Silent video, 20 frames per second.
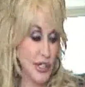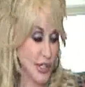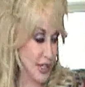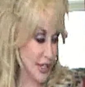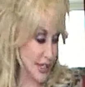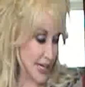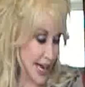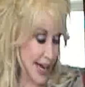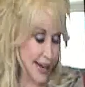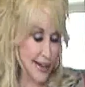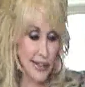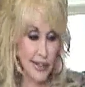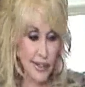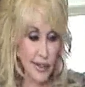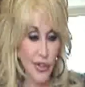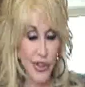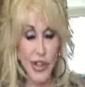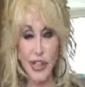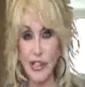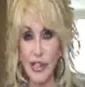She's a tiny
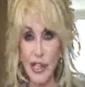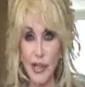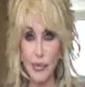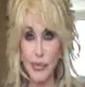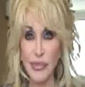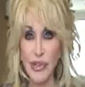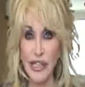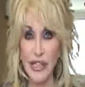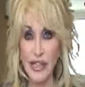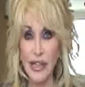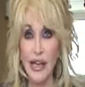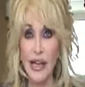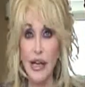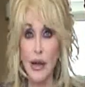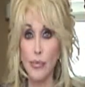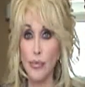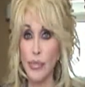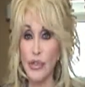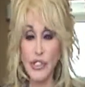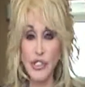little thing like me,
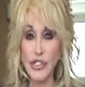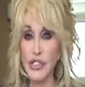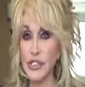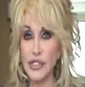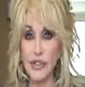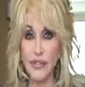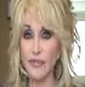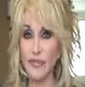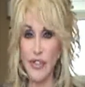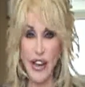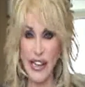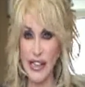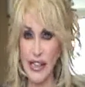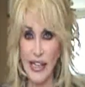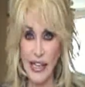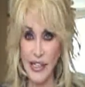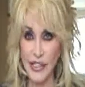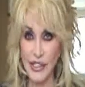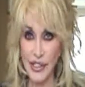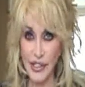but she's a
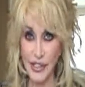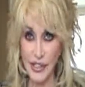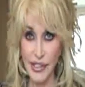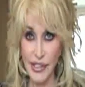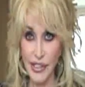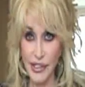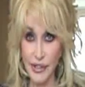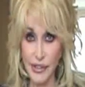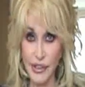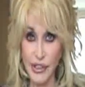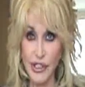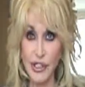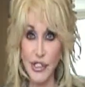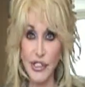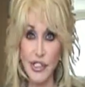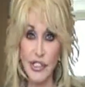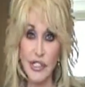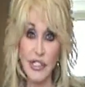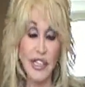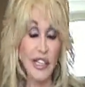fantastic singer.
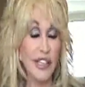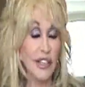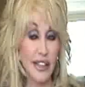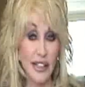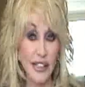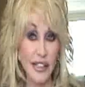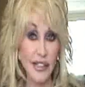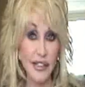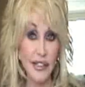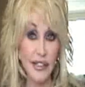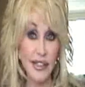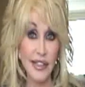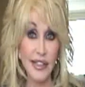She'd just kill it.